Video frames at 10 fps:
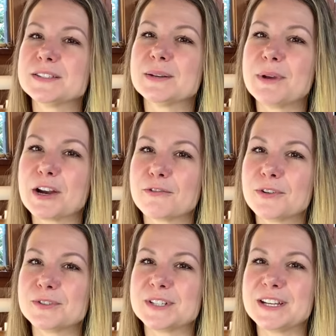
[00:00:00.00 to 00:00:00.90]
some
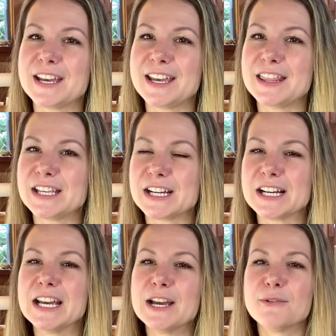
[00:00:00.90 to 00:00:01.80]
airflow to get in
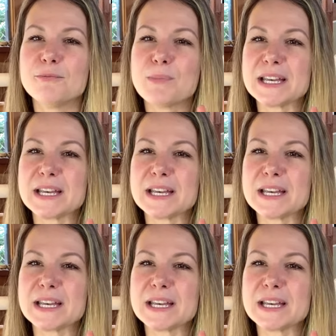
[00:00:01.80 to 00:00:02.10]
there. My